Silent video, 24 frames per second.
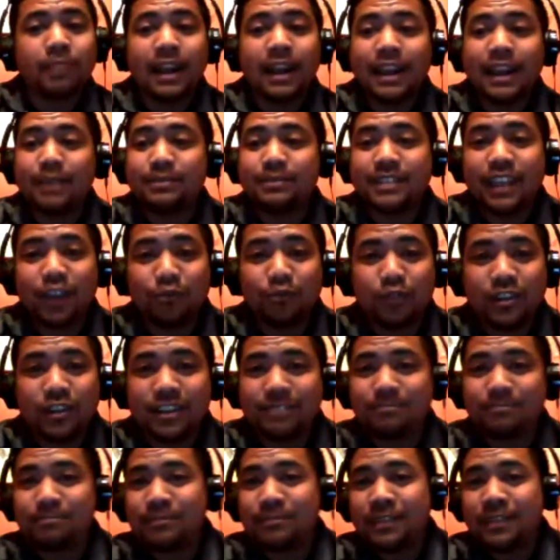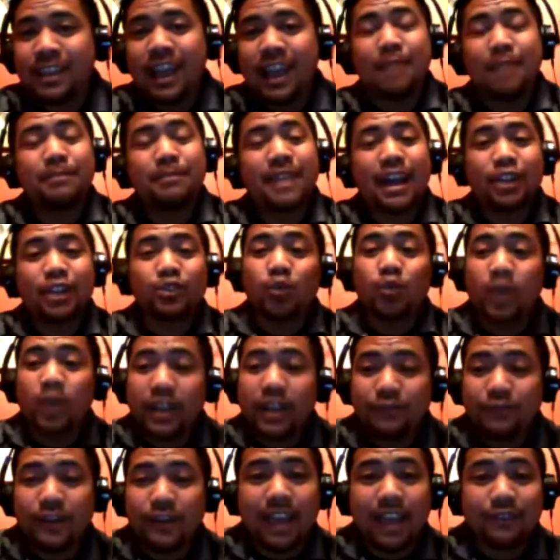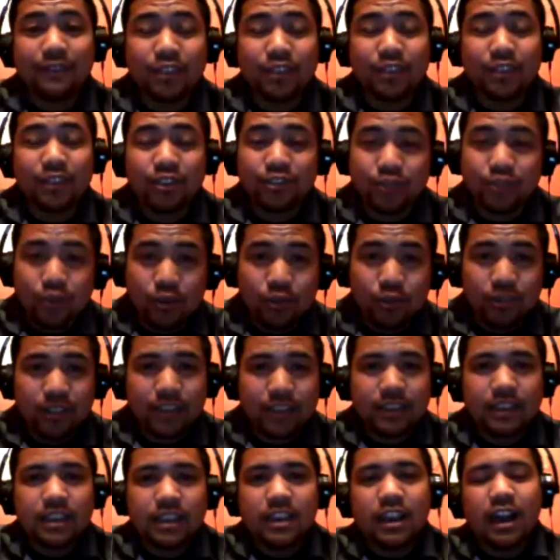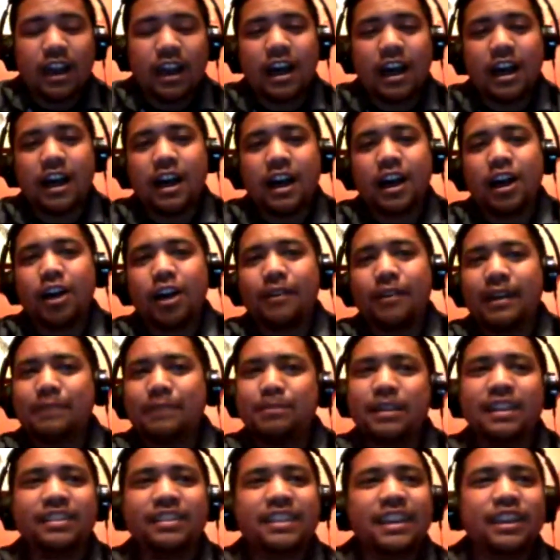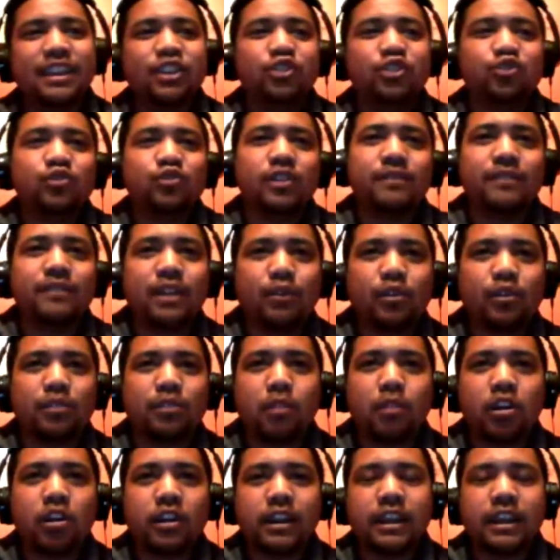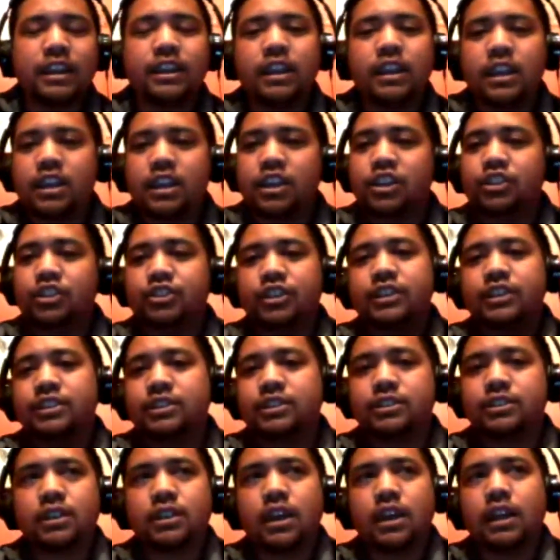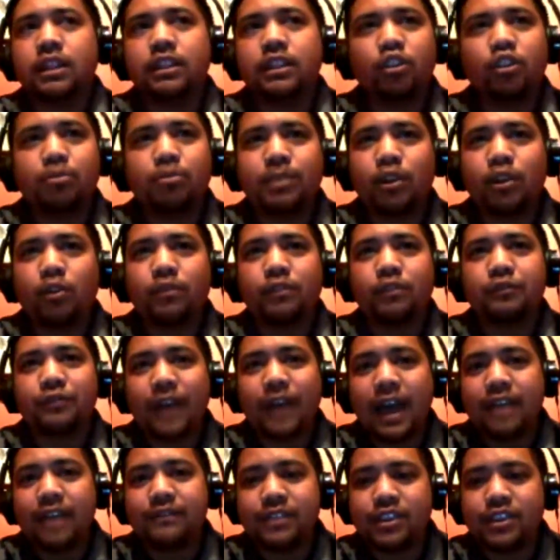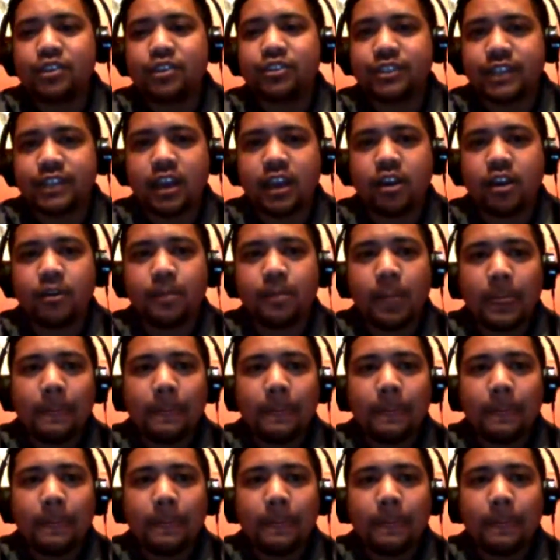My name's Edwin. I'm now 25 years old. I've been in the industry of network marketing just a little bit over 5 years now.